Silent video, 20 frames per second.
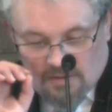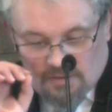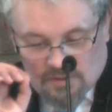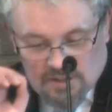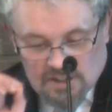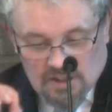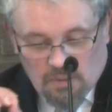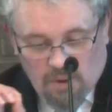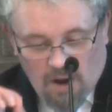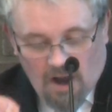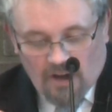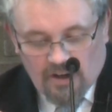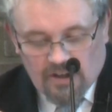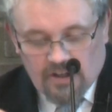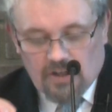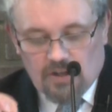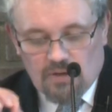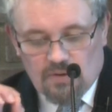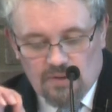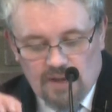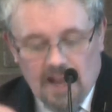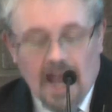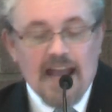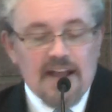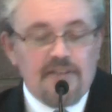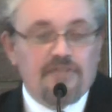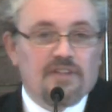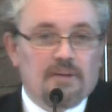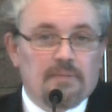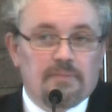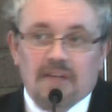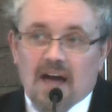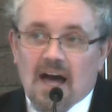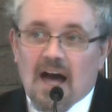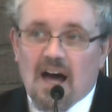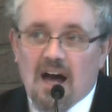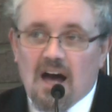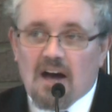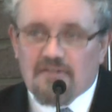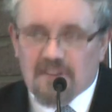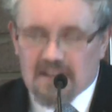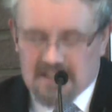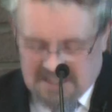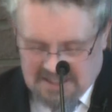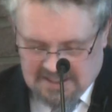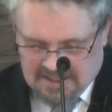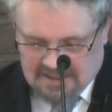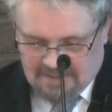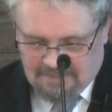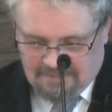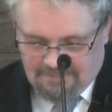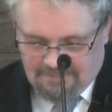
was the one who gave them the harvest.